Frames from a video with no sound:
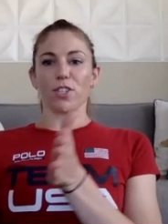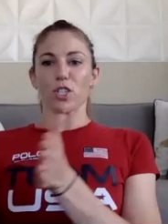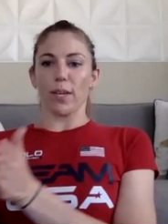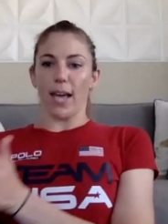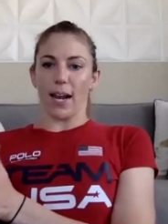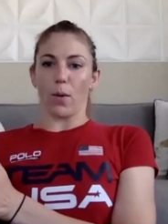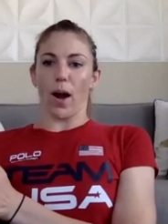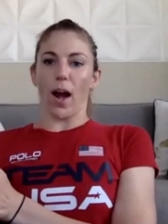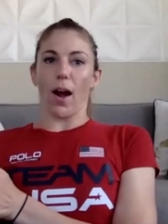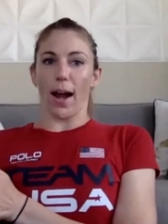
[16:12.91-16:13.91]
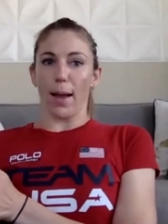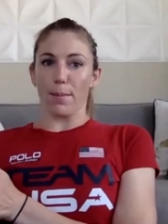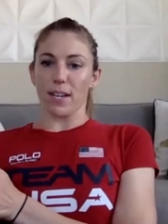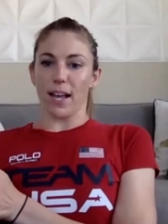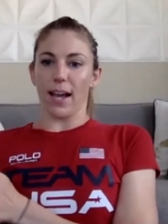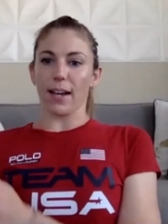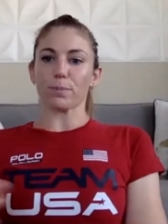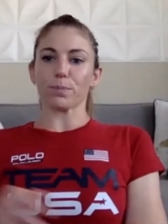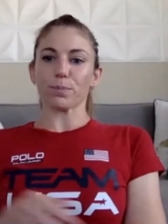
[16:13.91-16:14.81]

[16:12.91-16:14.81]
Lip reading: to getting where I am today.